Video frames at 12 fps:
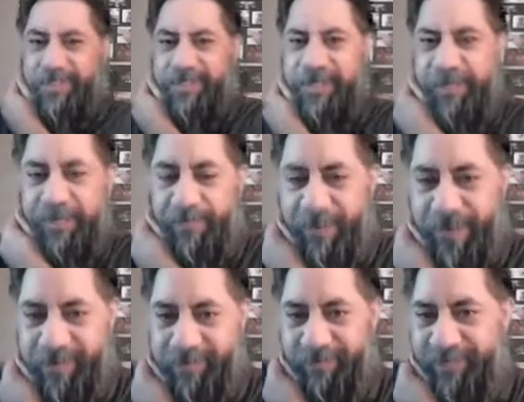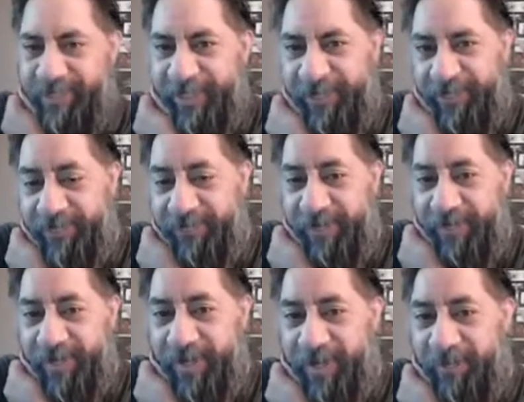is they brought seeds of
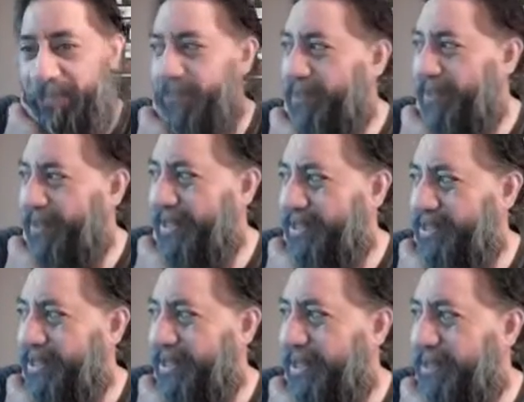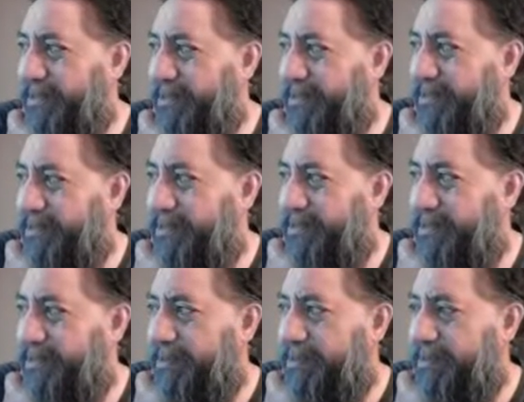every kind. Maybe they did say that,
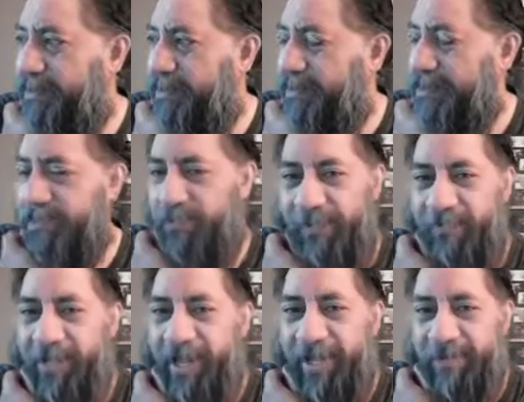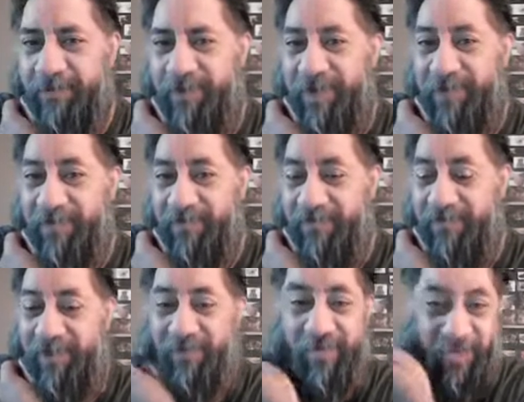to replant, right? Because if
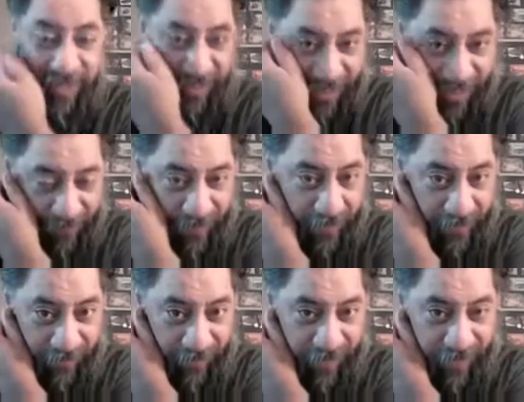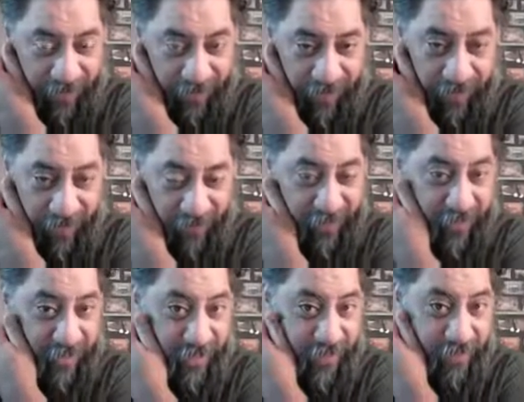every living thing's dead, that means all the plants are dead.
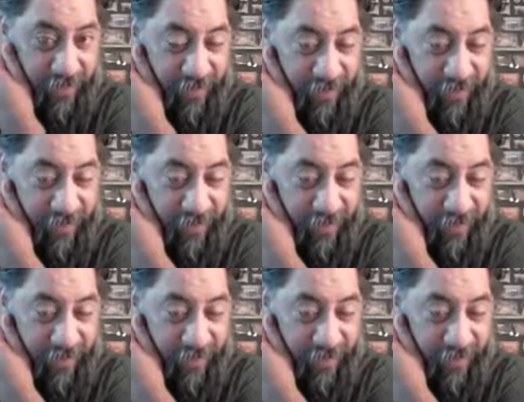Everything's dead.